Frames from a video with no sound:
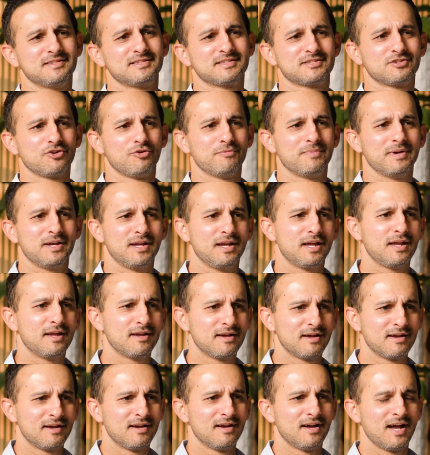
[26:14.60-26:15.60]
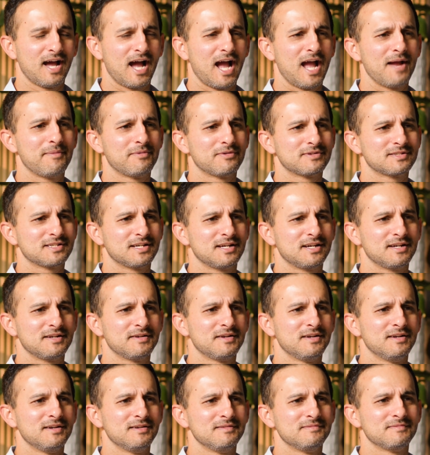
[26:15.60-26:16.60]
you'd still be able to
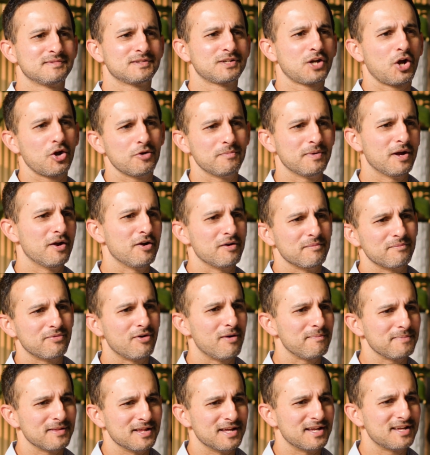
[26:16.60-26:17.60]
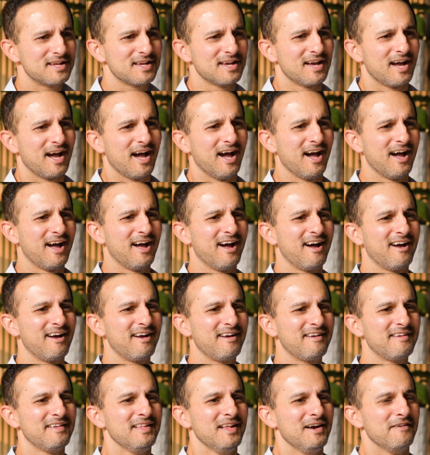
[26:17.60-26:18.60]
co-parent properly
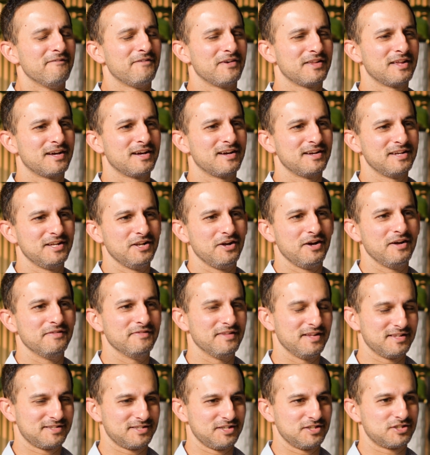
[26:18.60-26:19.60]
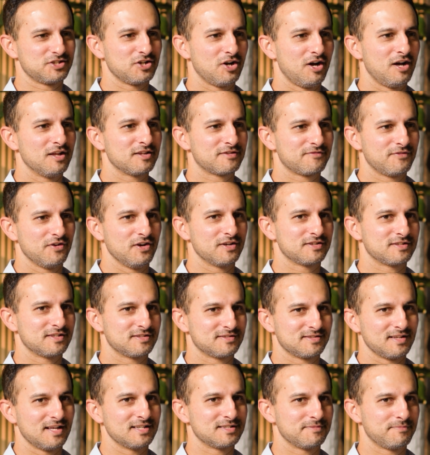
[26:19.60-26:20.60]
for and it's your child's first
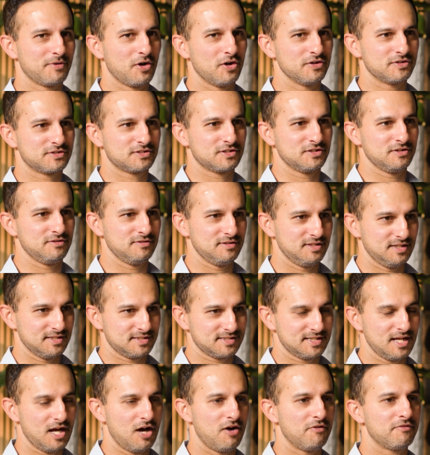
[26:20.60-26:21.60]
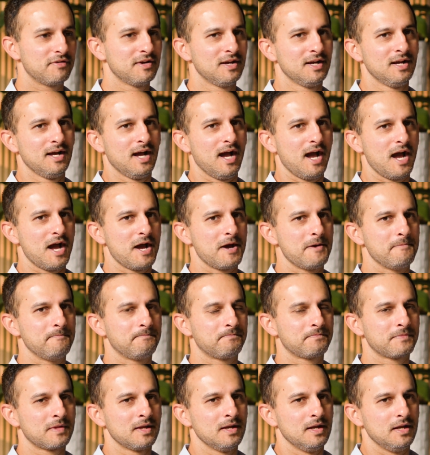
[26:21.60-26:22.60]
as opposed to yourself.
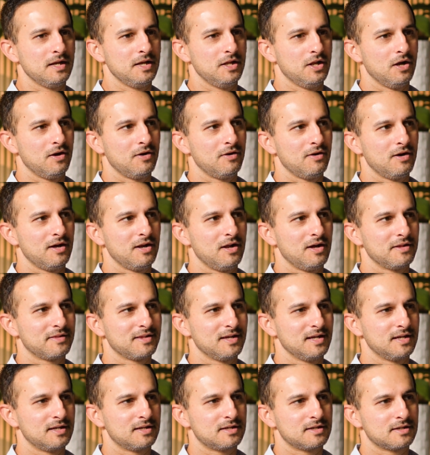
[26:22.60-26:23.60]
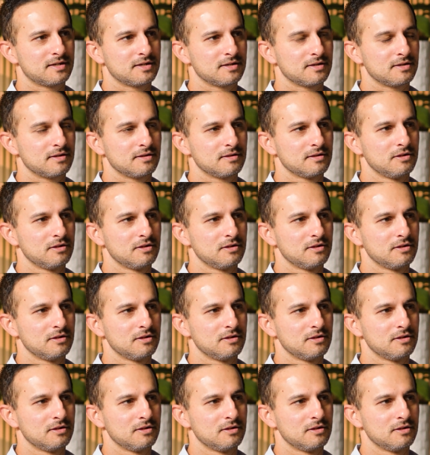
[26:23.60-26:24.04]
And I think